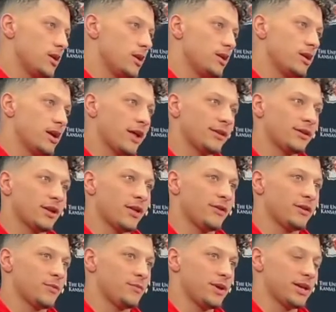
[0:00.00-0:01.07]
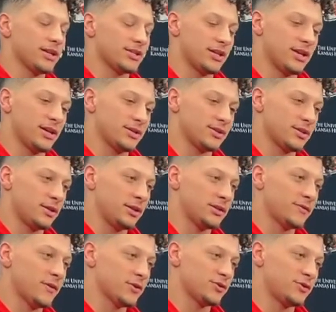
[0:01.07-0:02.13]
Yeah, I think I think the biggest thing is in
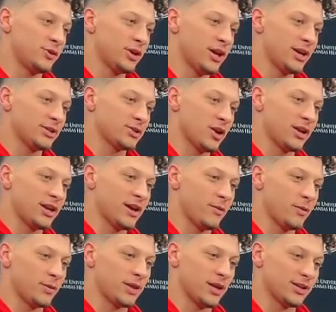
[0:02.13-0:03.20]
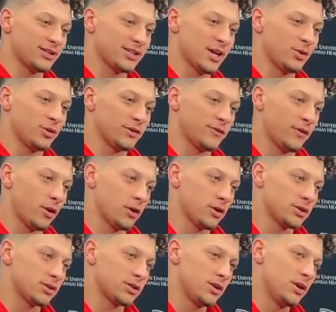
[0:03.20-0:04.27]
these first few days trying to get everything settled as far
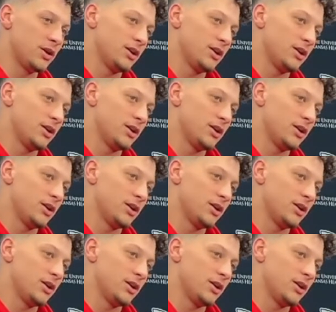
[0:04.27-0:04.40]
as